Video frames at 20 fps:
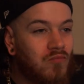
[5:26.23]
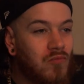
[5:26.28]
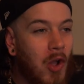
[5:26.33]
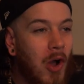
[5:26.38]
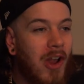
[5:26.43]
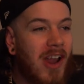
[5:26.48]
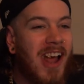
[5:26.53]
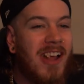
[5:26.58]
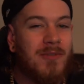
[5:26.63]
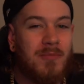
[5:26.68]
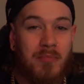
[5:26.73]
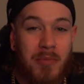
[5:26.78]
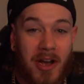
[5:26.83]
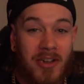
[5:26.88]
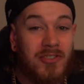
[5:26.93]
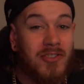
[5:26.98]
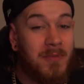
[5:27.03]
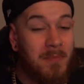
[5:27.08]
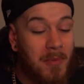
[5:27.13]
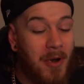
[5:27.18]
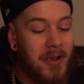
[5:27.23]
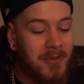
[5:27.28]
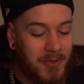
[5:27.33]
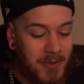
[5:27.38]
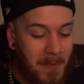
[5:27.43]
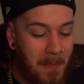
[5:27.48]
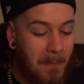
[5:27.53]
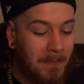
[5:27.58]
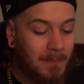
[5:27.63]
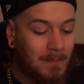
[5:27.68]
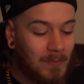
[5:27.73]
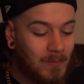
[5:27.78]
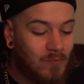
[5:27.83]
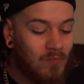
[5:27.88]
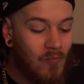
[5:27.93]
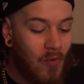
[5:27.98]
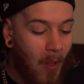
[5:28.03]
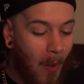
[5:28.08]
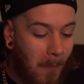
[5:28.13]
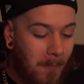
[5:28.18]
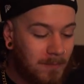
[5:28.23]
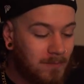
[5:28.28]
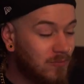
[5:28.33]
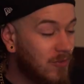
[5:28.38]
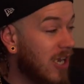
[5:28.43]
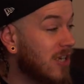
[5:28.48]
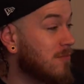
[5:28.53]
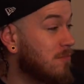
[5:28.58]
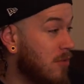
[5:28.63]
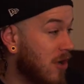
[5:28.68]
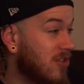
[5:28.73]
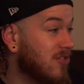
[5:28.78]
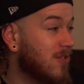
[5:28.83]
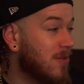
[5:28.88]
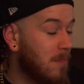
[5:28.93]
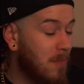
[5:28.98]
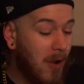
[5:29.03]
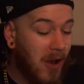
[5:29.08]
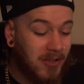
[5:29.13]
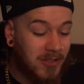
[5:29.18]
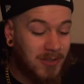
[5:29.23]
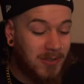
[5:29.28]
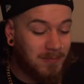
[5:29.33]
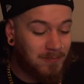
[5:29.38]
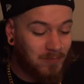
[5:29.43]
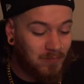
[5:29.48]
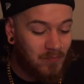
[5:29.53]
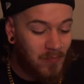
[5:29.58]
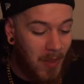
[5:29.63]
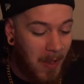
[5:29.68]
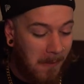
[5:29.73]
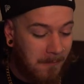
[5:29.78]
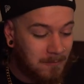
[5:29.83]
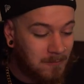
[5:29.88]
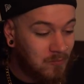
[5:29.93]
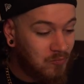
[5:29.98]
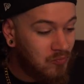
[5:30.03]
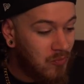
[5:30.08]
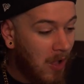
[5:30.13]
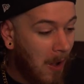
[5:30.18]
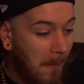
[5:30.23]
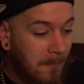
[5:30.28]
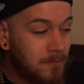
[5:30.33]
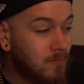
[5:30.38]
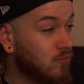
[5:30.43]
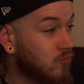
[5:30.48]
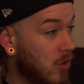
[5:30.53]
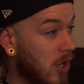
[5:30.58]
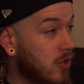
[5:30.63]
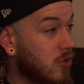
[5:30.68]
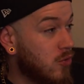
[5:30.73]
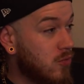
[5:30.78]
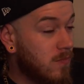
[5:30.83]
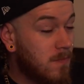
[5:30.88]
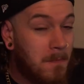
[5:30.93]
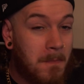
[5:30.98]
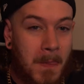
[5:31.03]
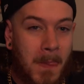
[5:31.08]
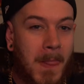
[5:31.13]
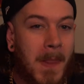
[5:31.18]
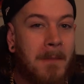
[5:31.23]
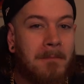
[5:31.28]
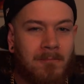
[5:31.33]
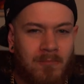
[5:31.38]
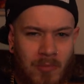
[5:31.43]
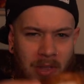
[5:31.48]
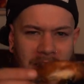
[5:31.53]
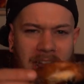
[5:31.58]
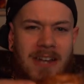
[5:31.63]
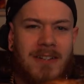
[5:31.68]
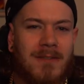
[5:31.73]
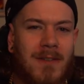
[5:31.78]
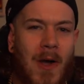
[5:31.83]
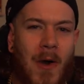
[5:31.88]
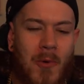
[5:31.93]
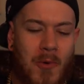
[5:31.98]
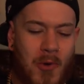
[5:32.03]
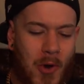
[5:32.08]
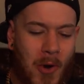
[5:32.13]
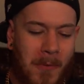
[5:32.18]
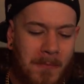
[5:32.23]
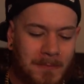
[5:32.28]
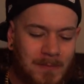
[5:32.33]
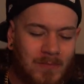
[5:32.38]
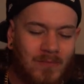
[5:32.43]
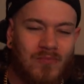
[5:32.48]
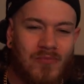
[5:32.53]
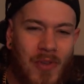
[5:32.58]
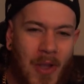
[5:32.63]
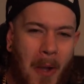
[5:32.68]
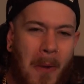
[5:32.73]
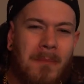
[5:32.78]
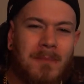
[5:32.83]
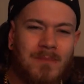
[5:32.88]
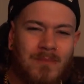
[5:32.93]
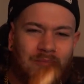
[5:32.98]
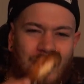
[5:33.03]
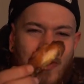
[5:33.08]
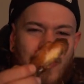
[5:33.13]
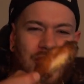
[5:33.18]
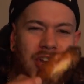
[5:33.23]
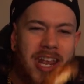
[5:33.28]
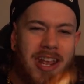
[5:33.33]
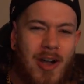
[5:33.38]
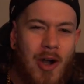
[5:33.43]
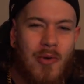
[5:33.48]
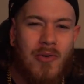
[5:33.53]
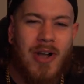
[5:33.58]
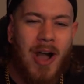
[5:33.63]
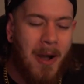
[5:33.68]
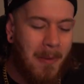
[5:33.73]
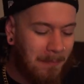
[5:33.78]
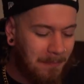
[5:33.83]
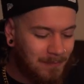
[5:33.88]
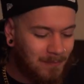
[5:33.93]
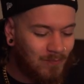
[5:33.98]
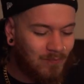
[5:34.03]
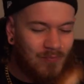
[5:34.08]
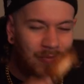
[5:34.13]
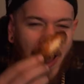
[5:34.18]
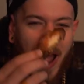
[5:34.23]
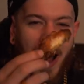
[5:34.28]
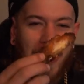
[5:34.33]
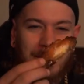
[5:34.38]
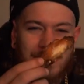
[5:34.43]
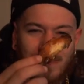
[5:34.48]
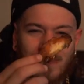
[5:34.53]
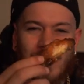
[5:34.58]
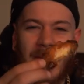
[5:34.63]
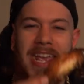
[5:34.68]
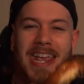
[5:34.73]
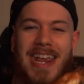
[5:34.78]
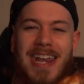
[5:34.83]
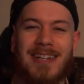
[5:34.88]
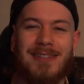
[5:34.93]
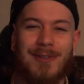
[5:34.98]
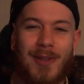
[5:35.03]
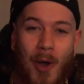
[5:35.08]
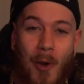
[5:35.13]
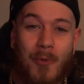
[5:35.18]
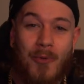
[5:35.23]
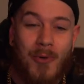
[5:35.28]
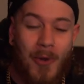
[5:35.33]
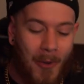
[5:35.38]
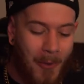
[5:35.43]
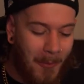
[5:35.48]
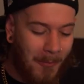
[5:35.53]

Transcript: Oh, that's bunch of bunch. That's bunch of bunch. Let me get an Eat Local. Eat Local. Gio Gump. Eat Local.